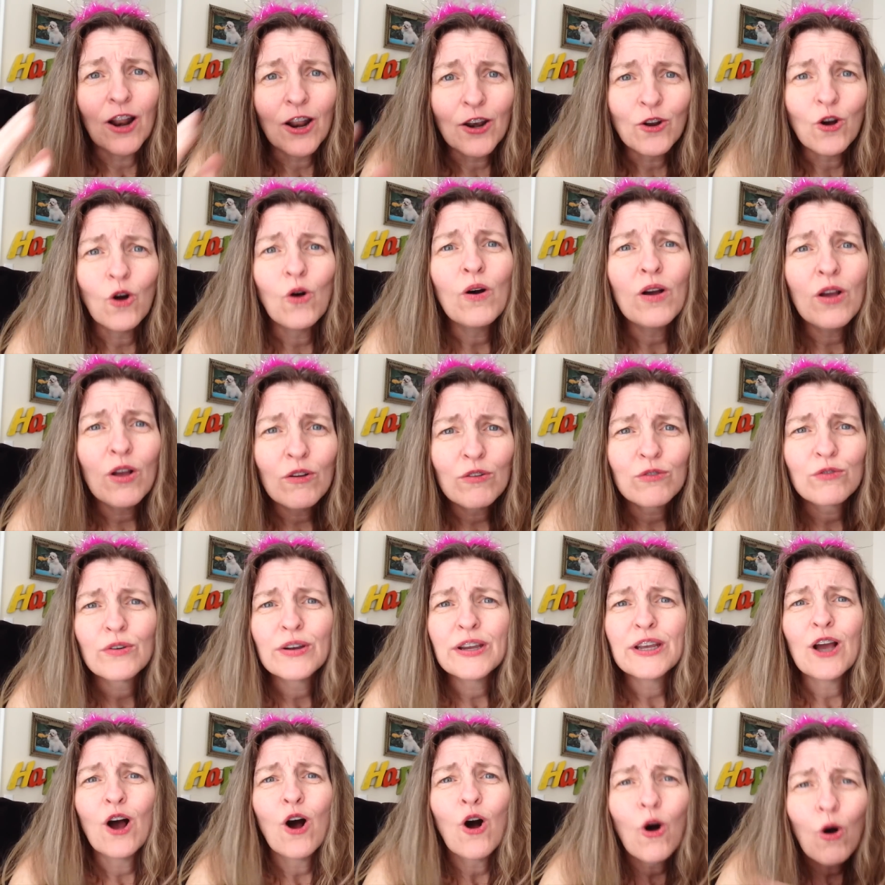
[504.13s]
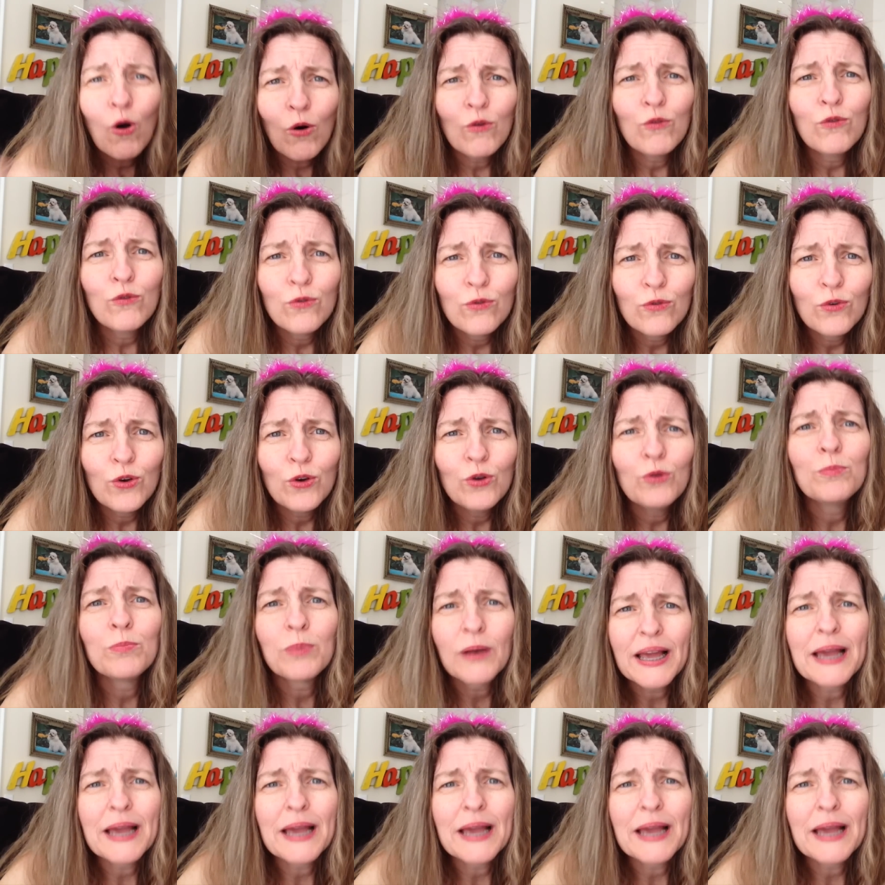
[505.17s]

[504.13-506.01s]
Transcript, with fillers: an oil-free, whole food,